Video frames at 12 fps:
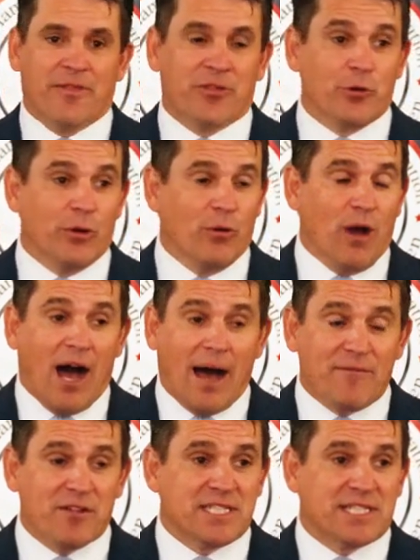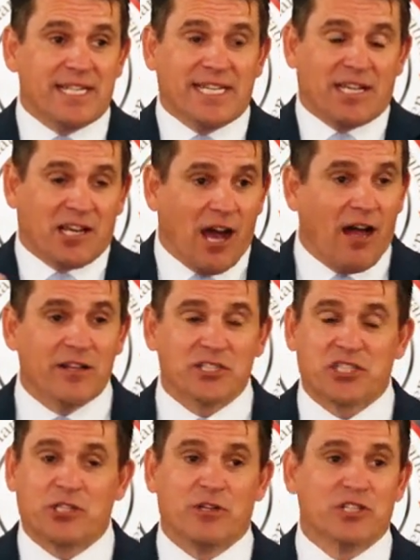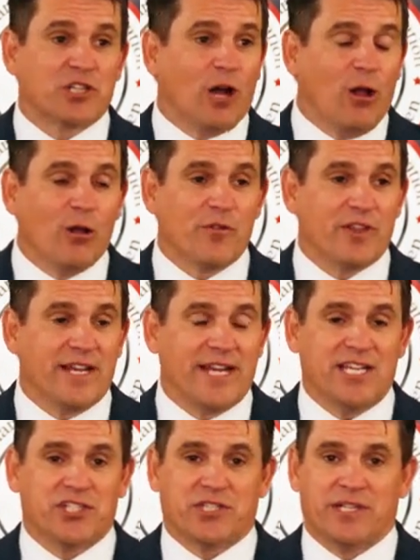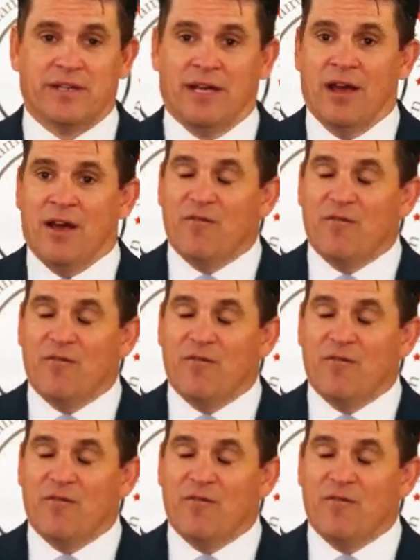through, obviously, college students all over the nation,